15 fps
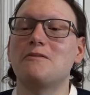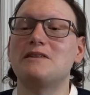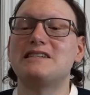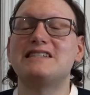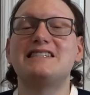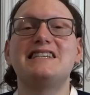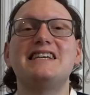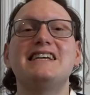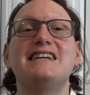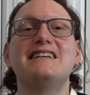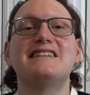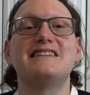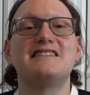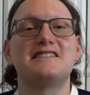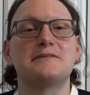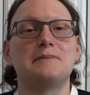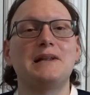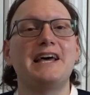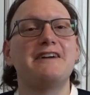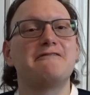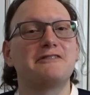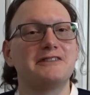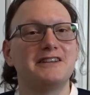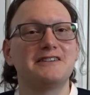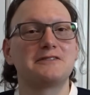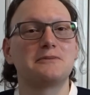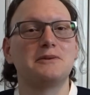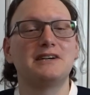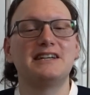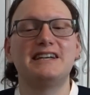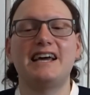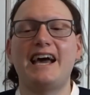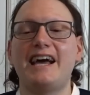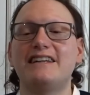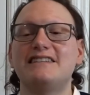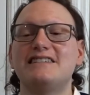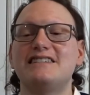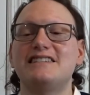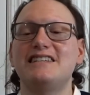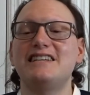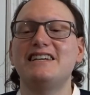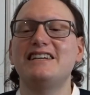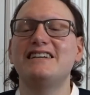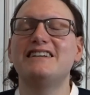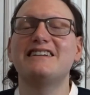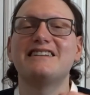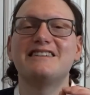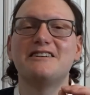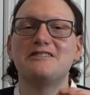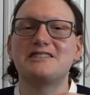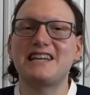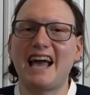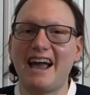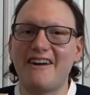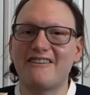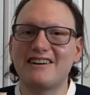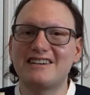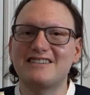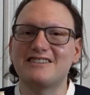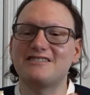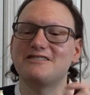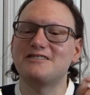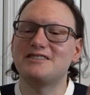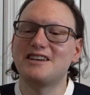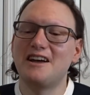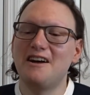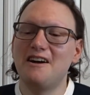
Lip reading: was seeing the display for this one and seeing those characters